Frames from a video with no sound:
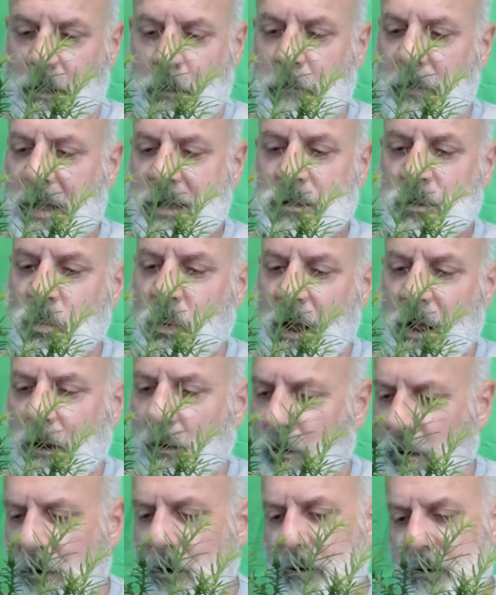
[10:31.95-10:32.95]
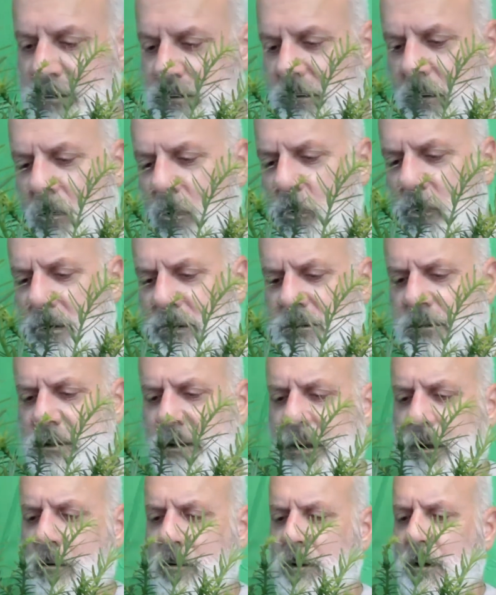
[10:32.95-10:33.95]
The best way to learn is always,
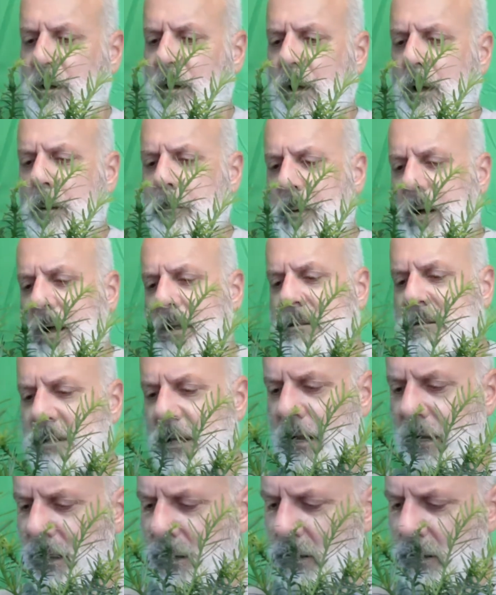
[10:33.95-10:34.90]
you know, a bonsai